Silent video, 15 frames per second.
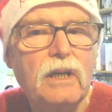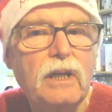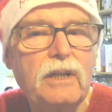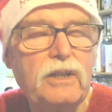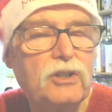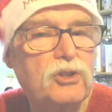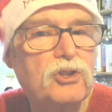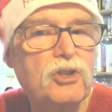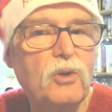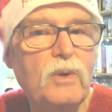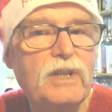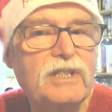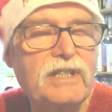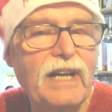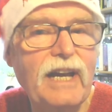And it's true,
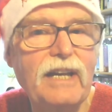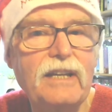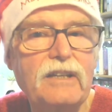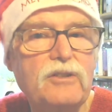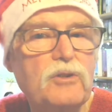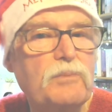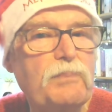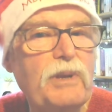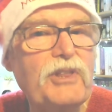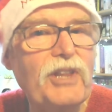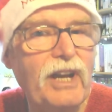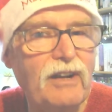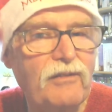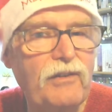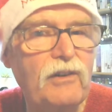is that, just be
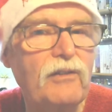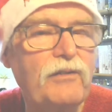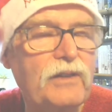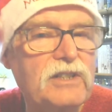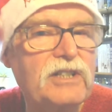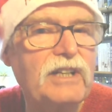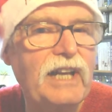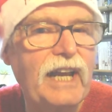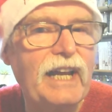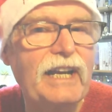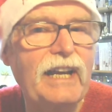thankful for today and